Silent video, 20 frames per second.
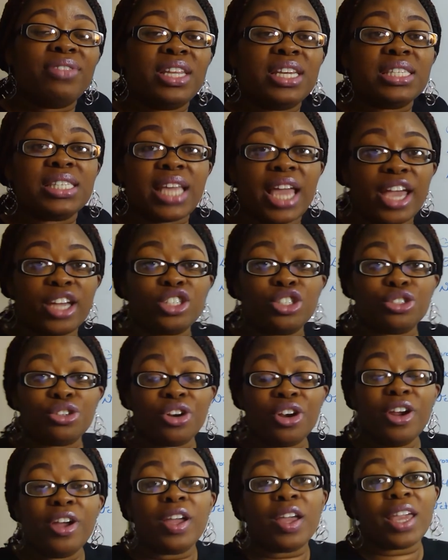this
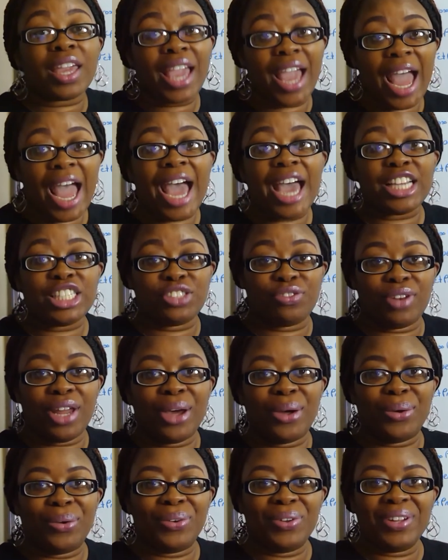extra cash
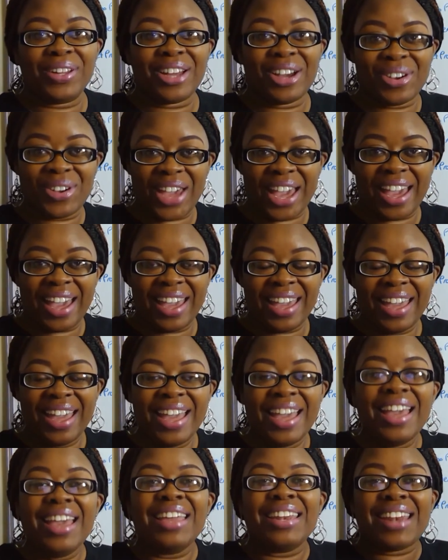flow. Okay?
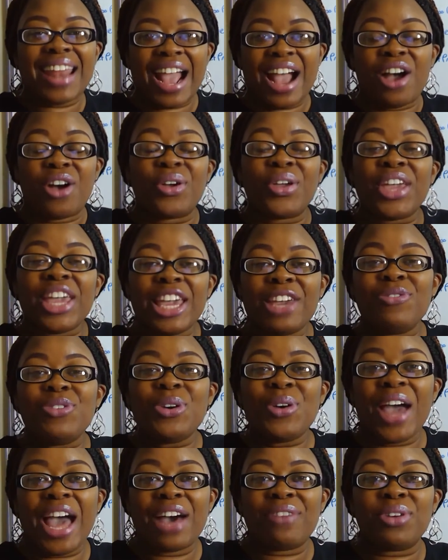Now, if
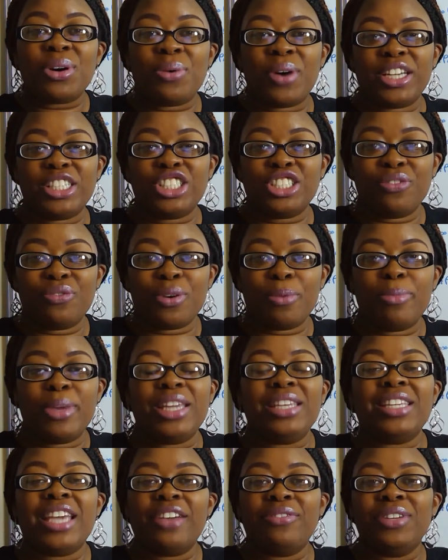you have a question for
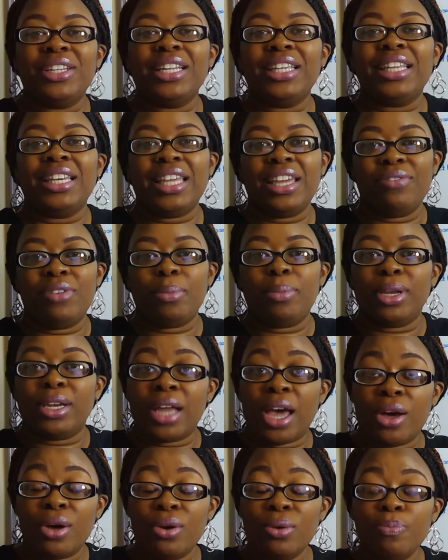me, definitely leave it
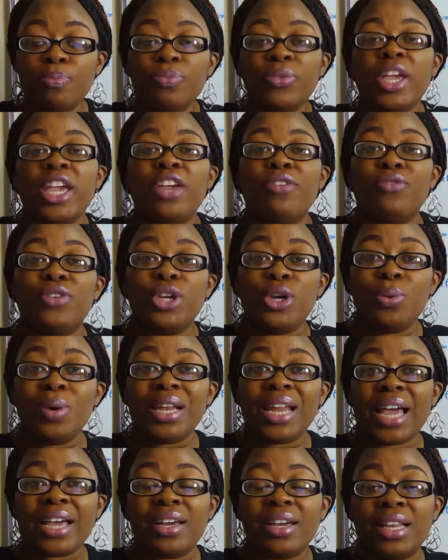below. If you would
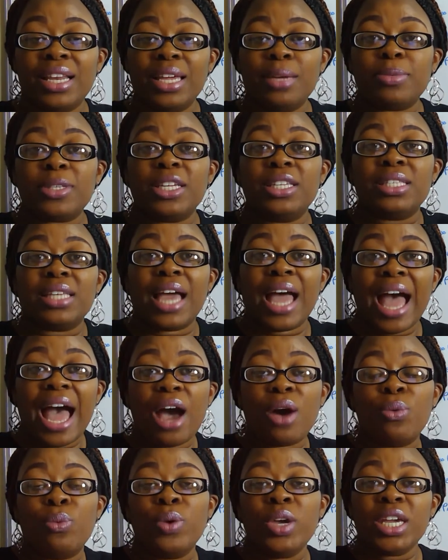like a glimpse into
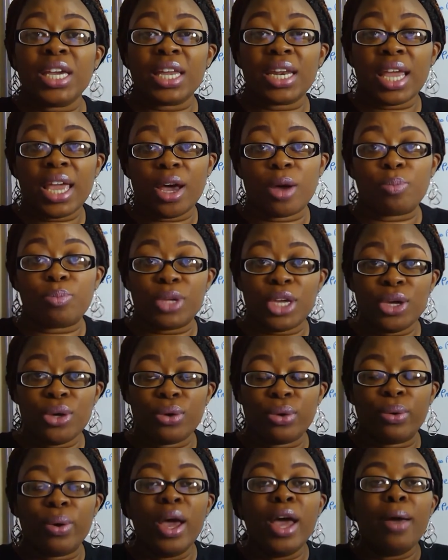how we can help
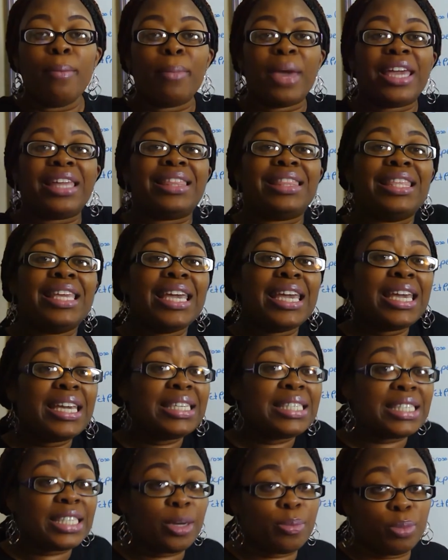you make
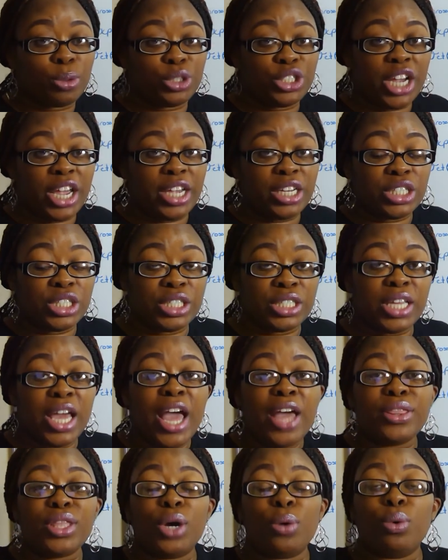these simple changes
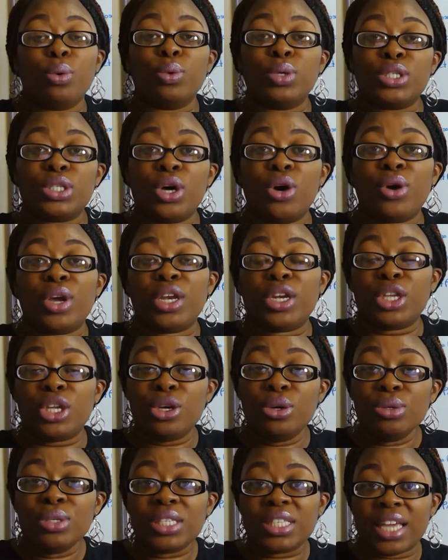that will result in
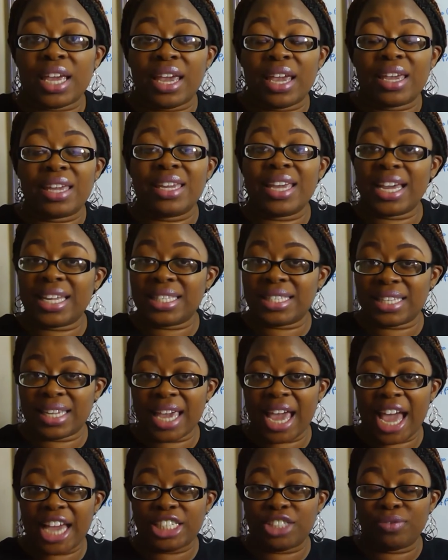you saying yes to
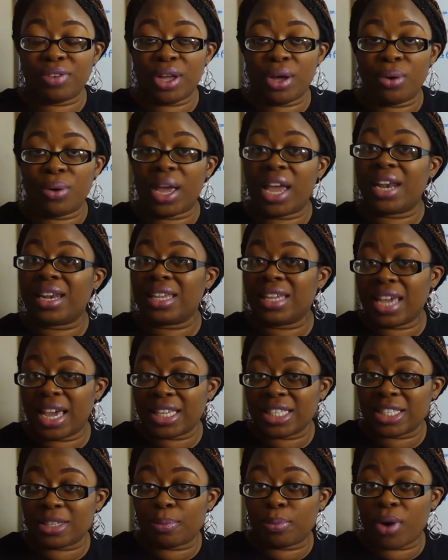cash flow and
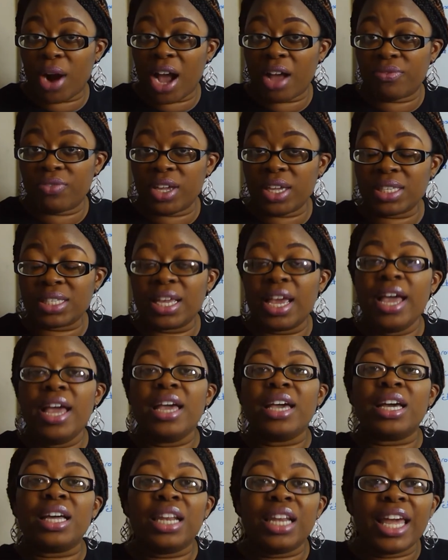yes to profits,
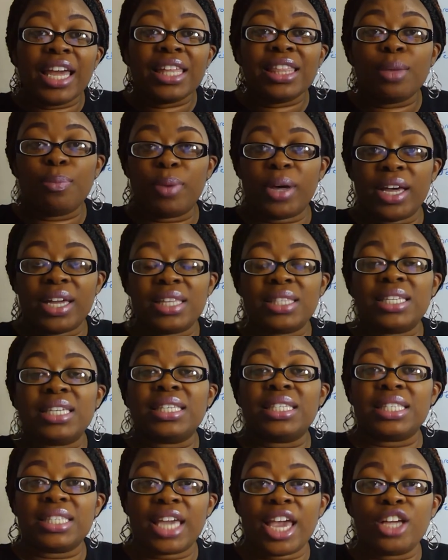click the button to
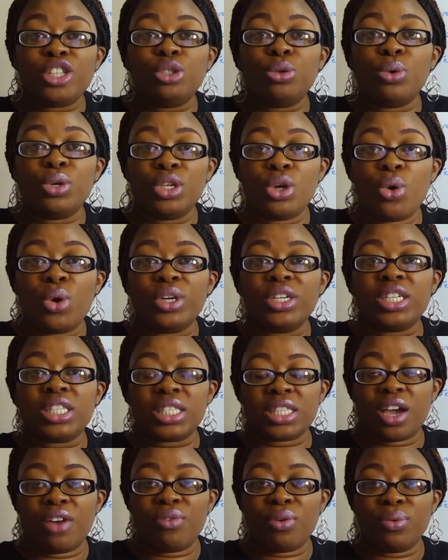schedule your
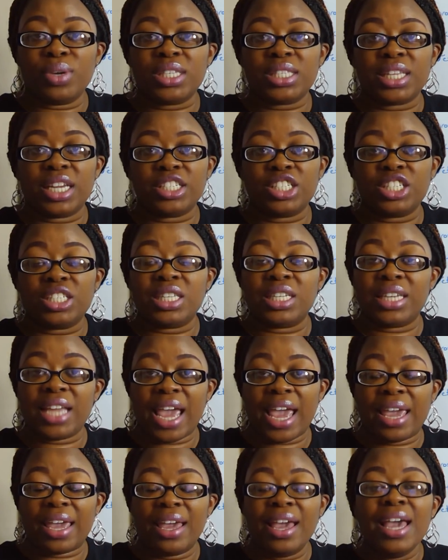discovery session
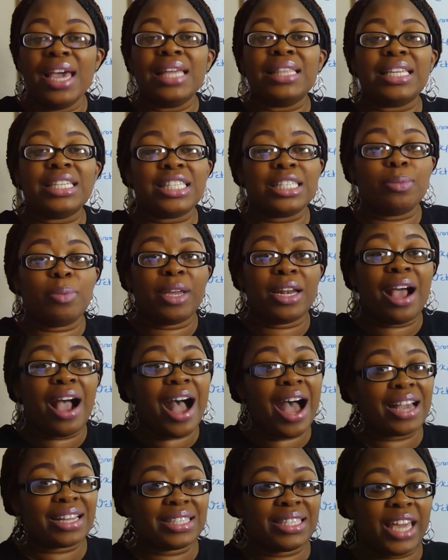today. This has been
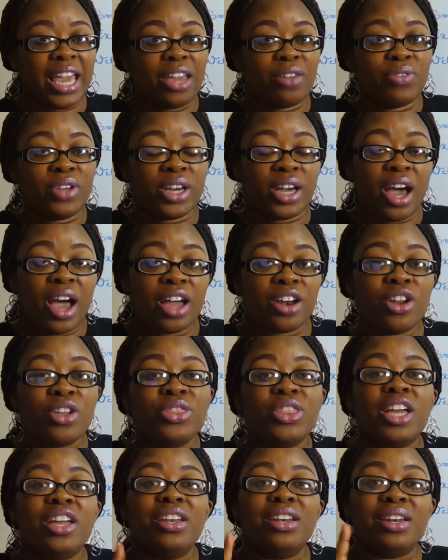Octavia Connor,
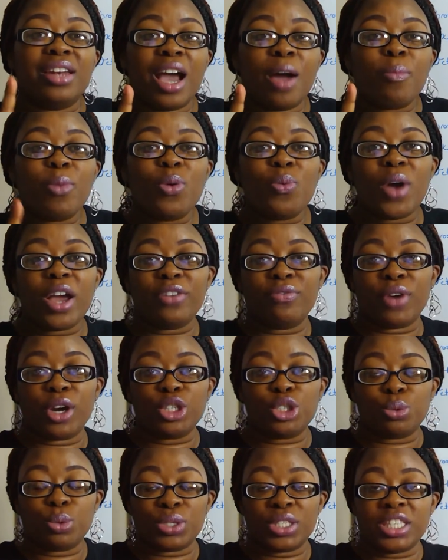the #1
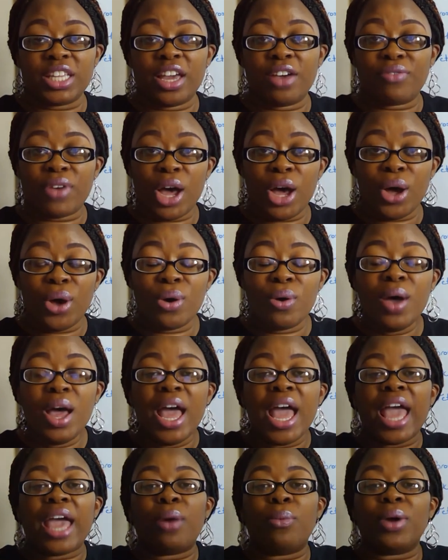virtual CFO.
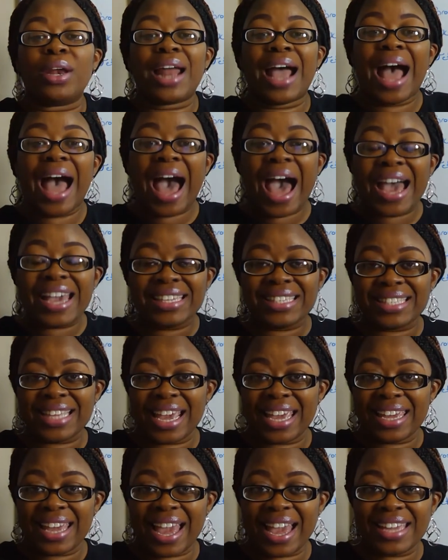And when I
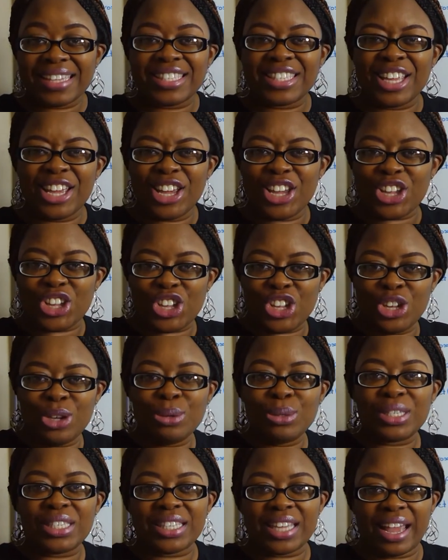say yes,
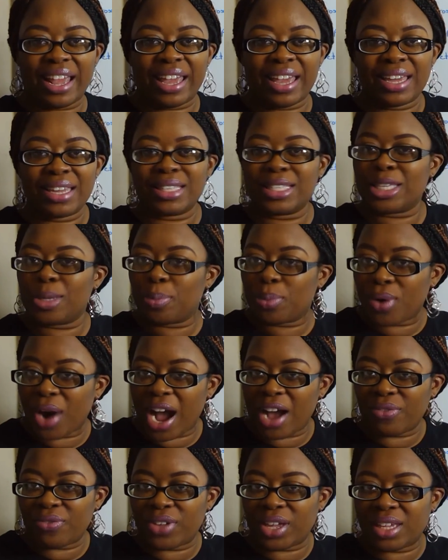you say to
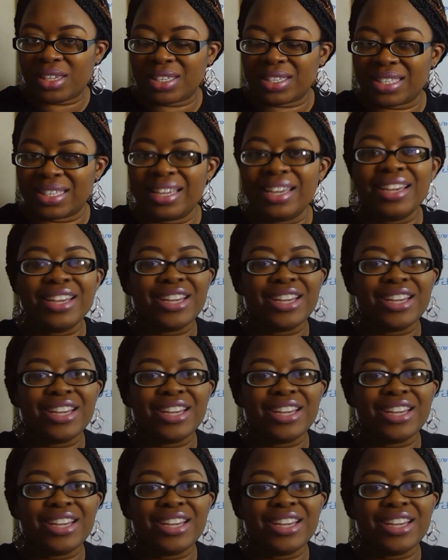profits.